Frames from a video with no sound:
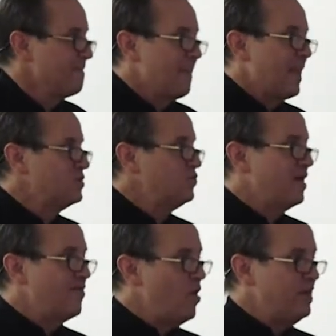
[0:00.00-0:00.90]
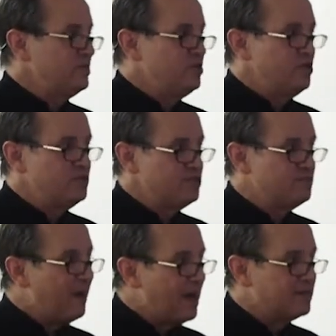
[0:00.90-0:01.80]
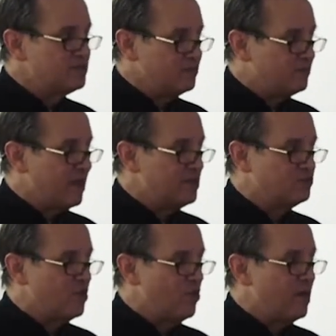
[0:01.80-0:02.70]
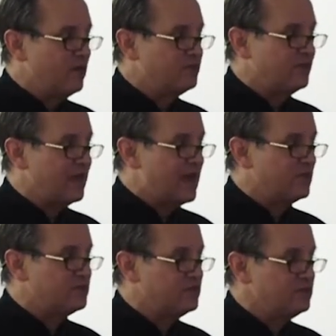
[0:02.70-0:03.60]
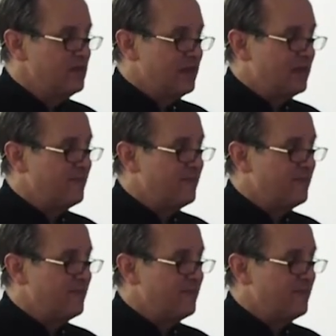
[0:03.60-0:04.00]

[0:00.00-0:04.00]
that's what I've always used. This bonds real well to the housings, and it